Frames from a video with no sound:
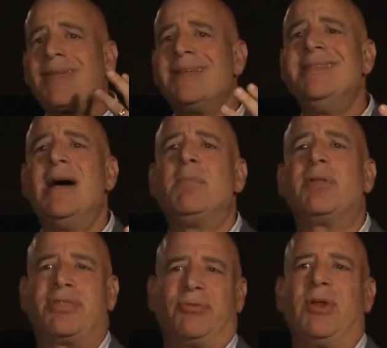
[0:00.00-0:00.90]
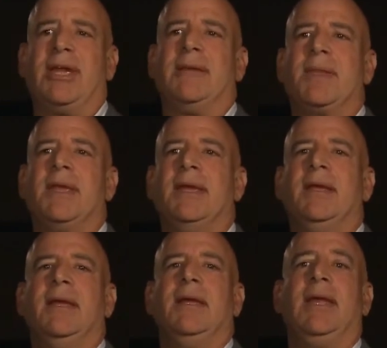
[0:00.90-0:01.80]
Number 3,
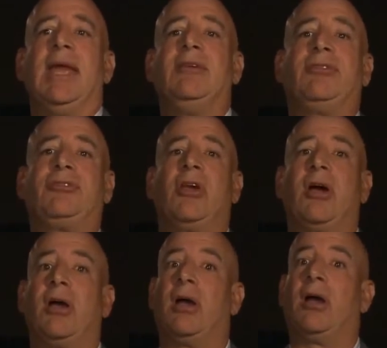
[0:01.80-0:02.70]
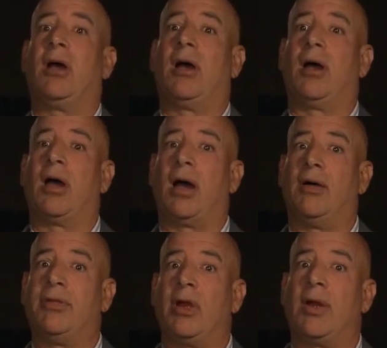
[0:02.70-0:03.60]
is
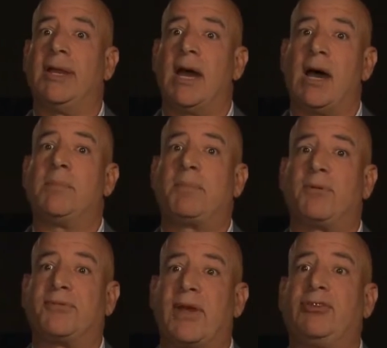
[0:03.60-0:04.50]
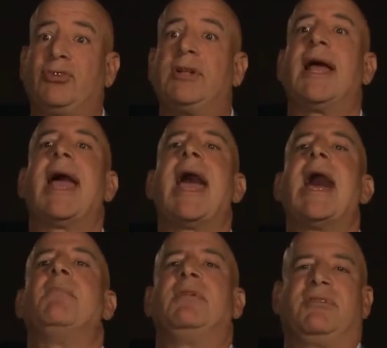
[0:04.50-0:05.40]
there an unprofessional
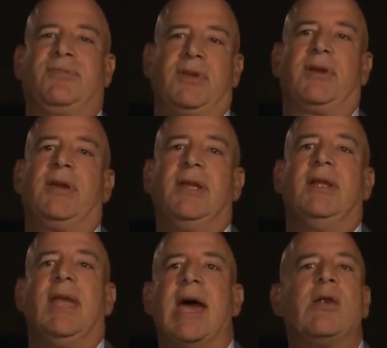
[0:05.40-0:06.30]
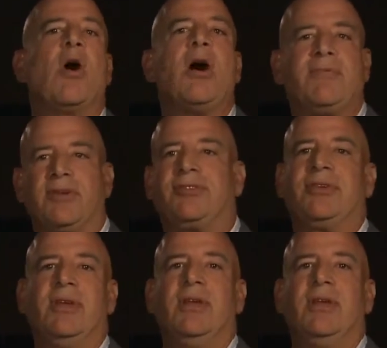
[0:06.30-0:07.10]
atmosphere at our office?